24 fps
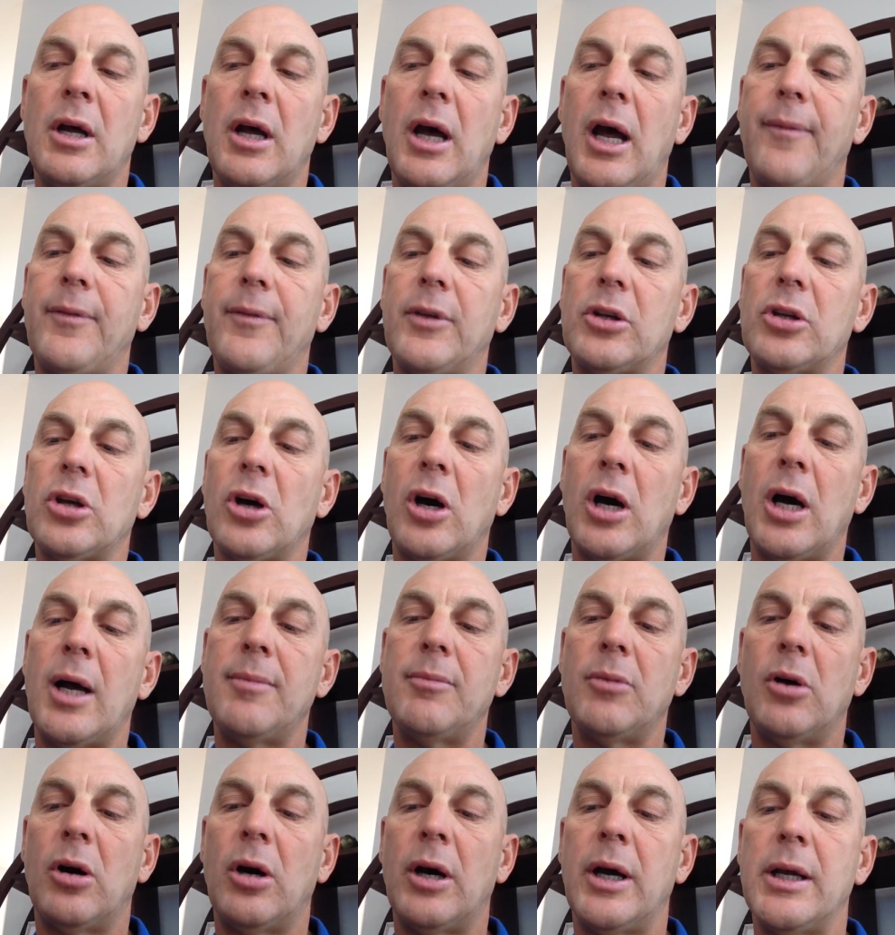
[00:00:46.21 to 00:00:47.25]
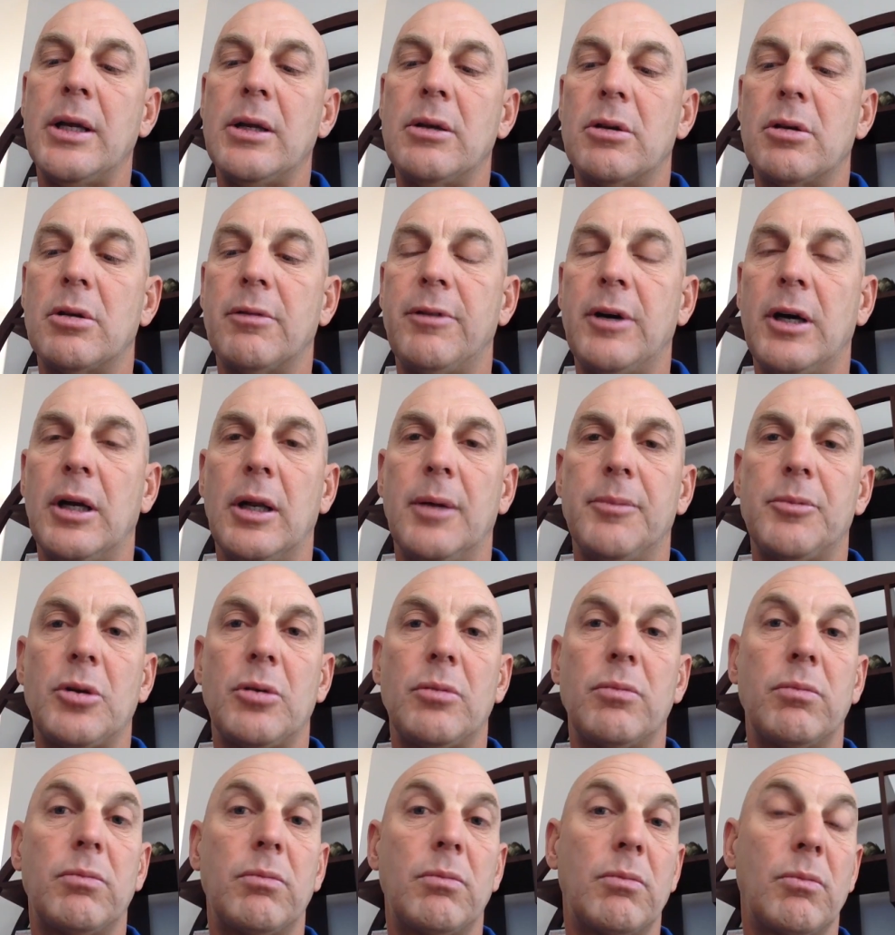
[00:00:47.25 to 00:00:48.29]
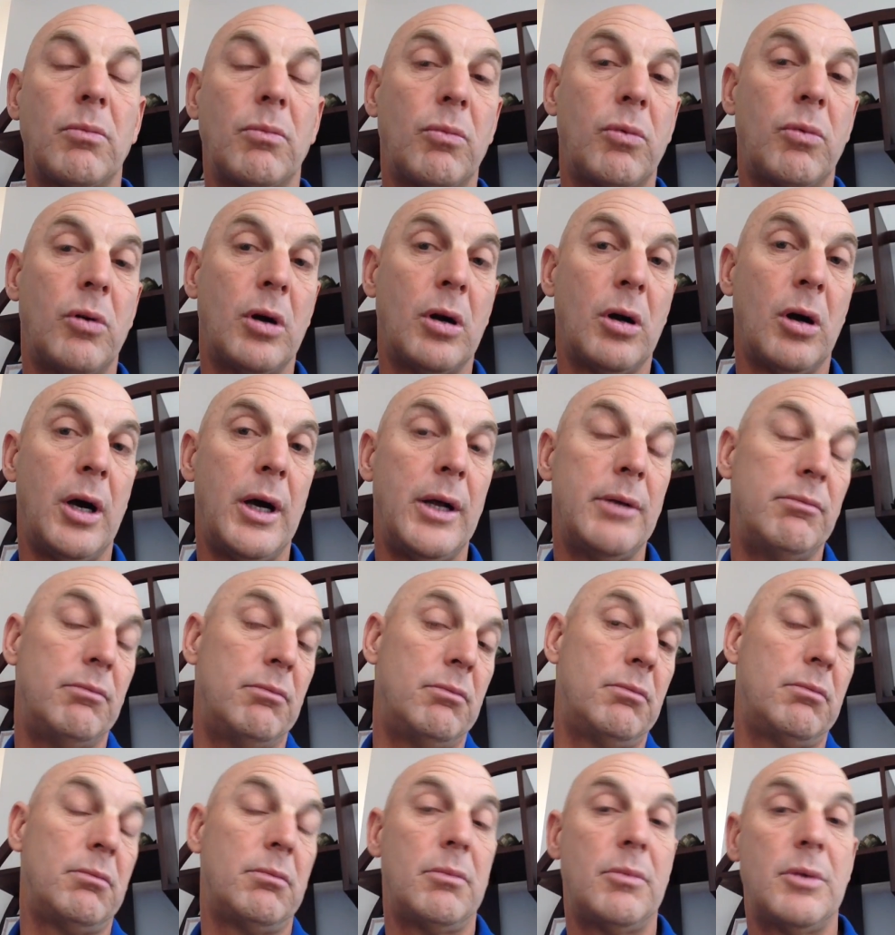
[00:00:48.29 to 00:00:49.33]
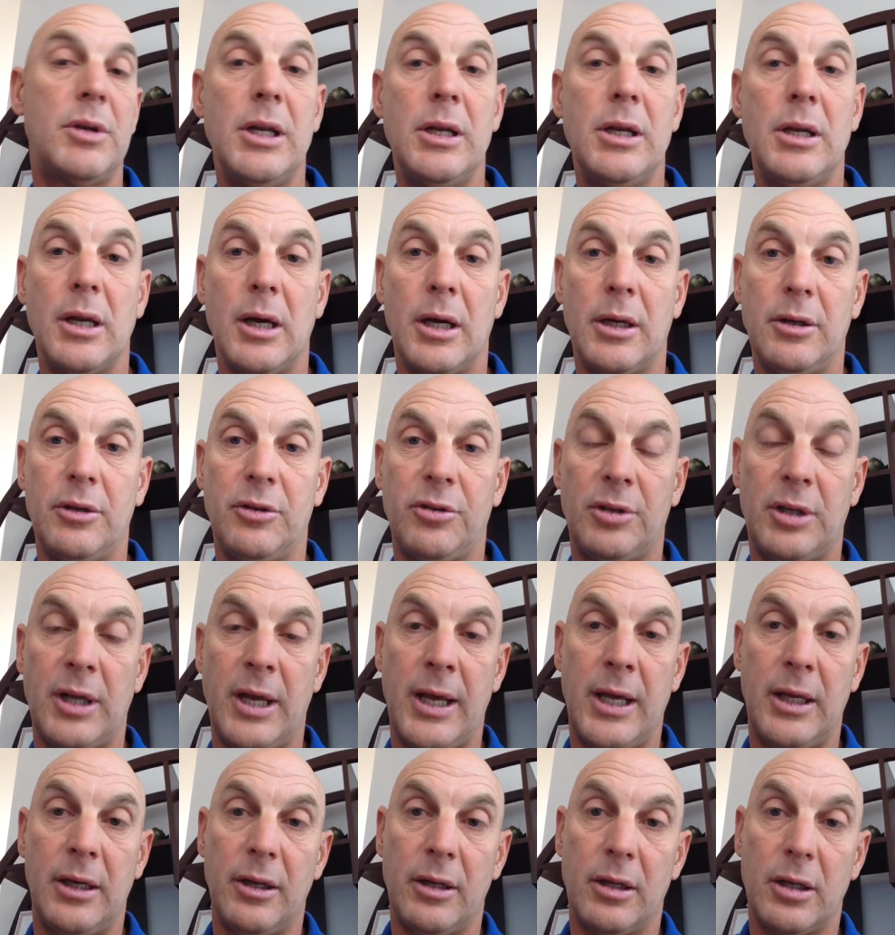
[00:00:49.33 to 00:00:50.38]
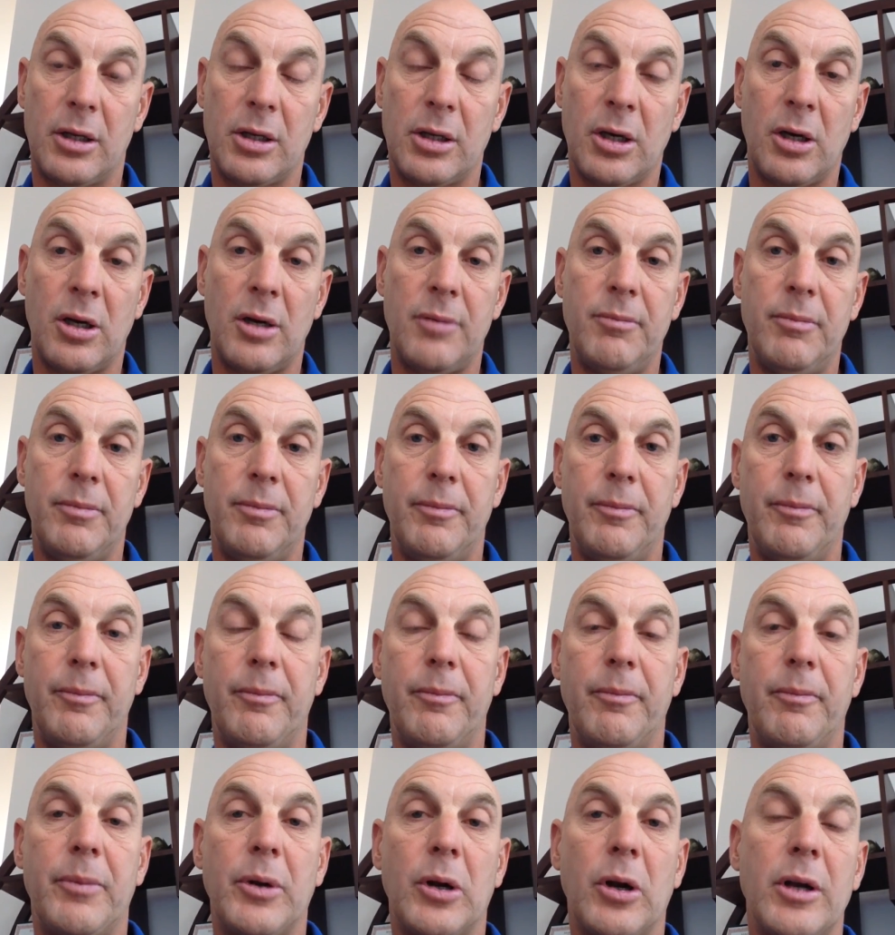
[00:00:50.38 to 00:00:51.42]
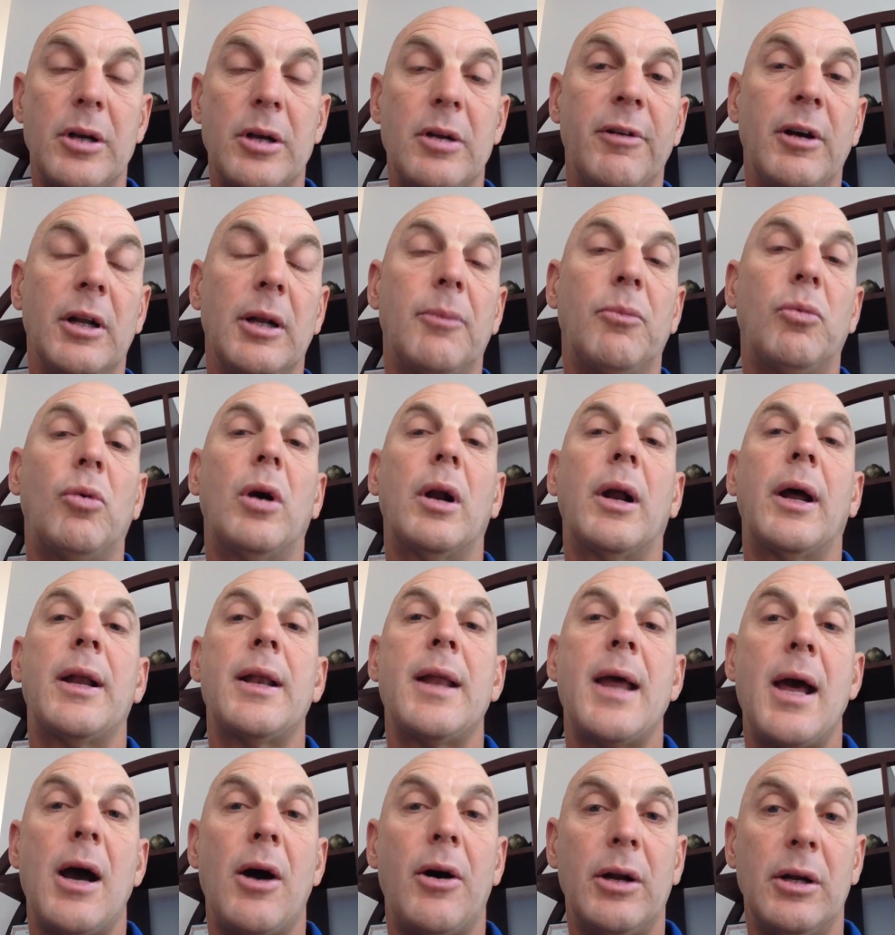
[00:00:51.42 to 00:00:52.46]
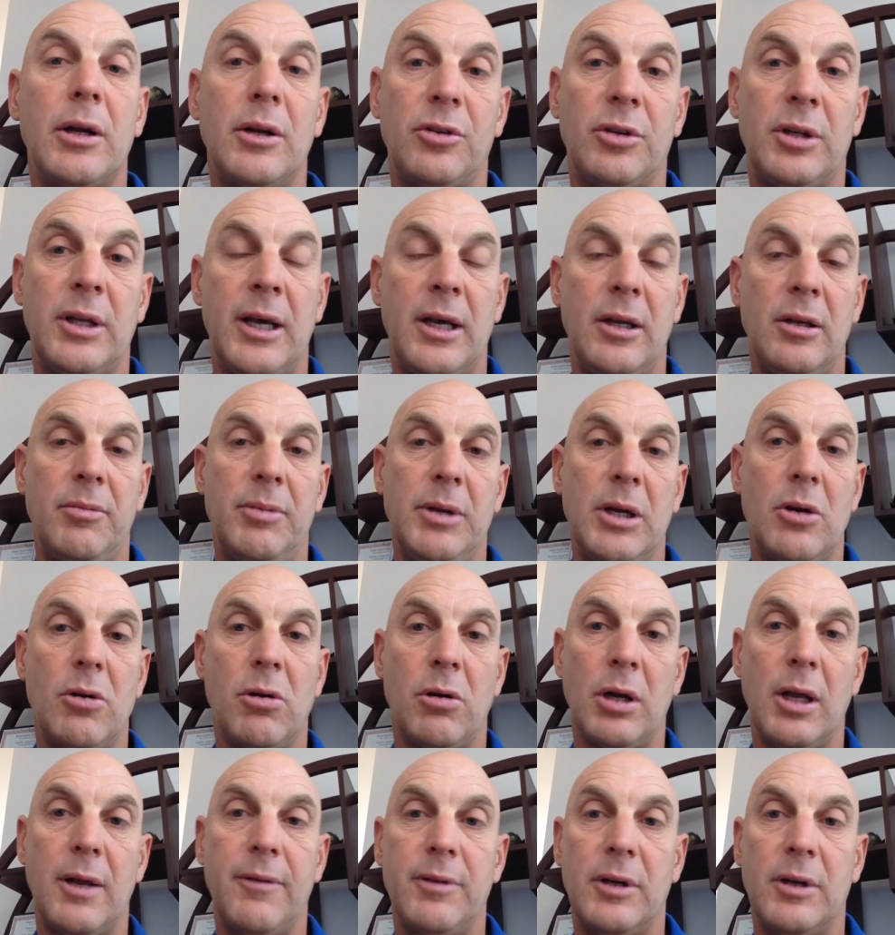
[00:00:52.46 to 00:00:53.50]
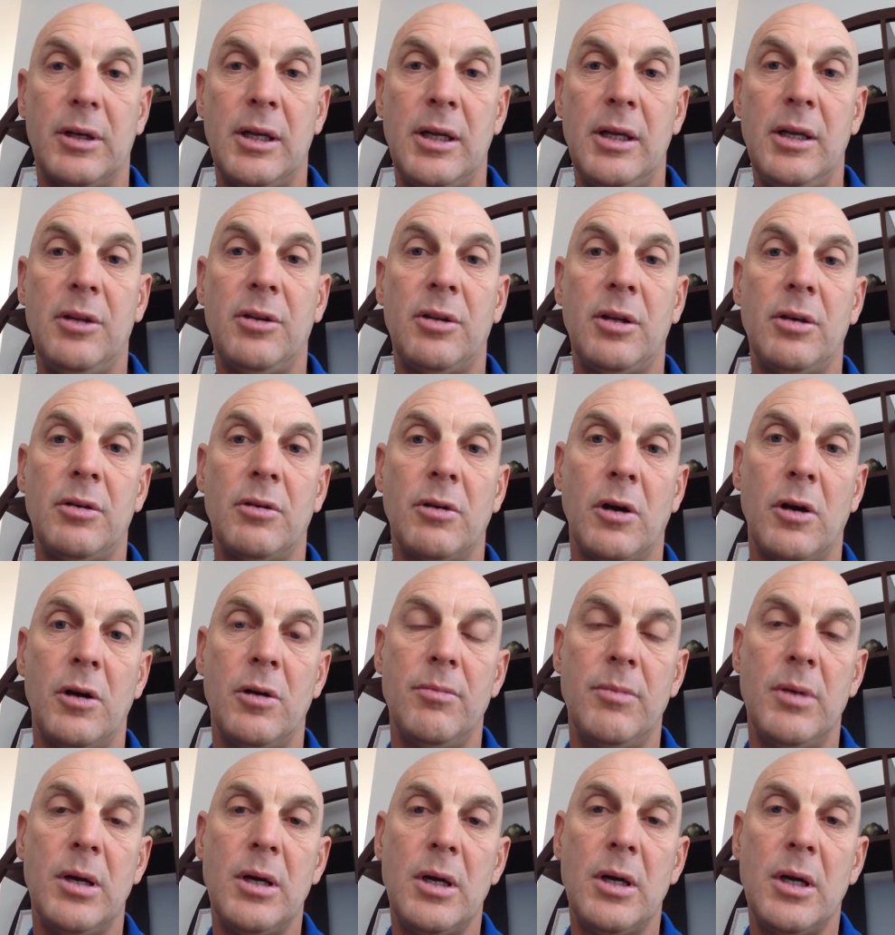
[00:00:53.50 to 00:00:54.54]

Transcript: At the time, I developed what I didn't understand at the time, but I developed what I now understand to be chronic fatigue syndrome,